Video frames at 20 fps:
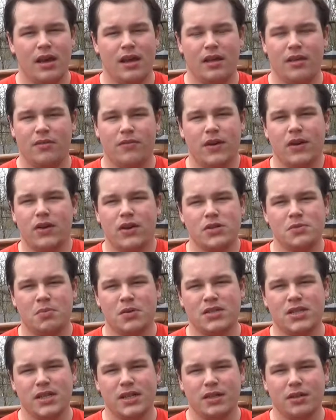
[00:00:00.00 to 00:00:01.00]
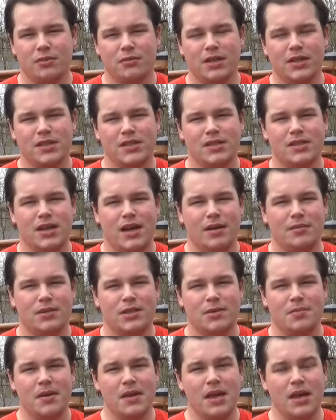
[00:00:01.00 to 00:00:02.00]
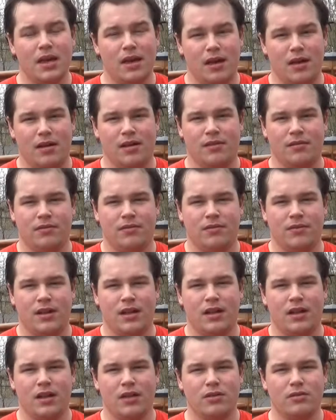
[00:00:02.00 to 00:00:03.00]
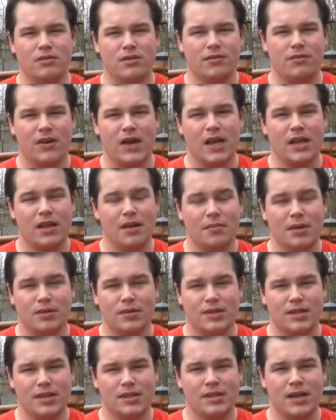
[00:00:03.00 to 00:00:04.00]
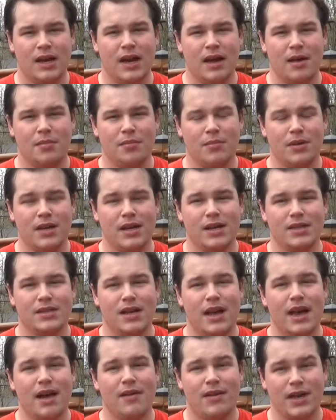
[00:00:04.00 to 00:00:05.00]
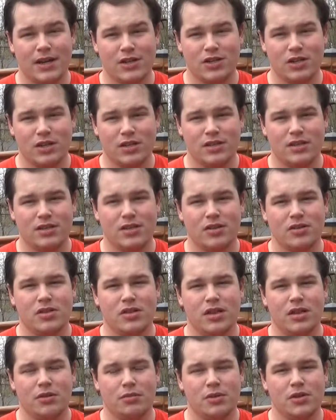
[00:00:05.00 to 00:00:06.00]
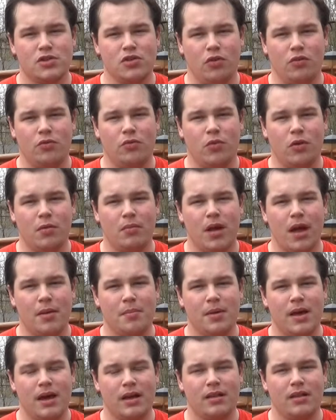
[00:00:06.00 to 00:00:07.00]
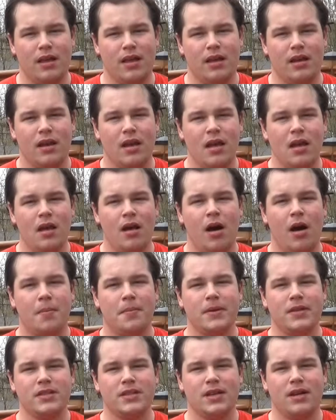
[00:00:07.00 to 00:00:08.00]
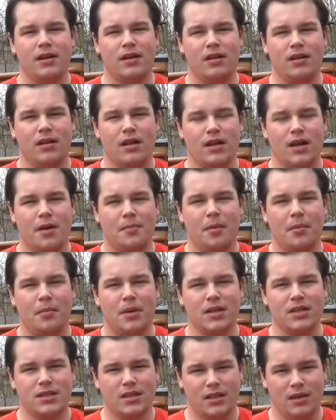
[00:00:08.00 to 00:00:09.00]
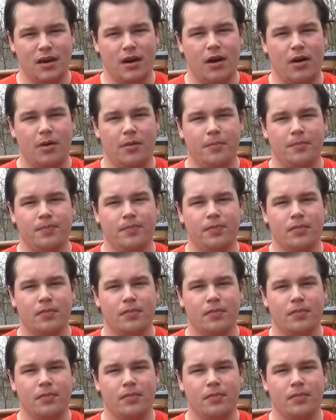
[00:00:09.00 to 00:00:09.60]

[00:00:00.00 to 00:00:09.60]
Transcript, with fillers: And the various particular reasons I'm speaking of includes the fact that most of the time, because I have actually stuck to the original format back then, up until a couple months ago,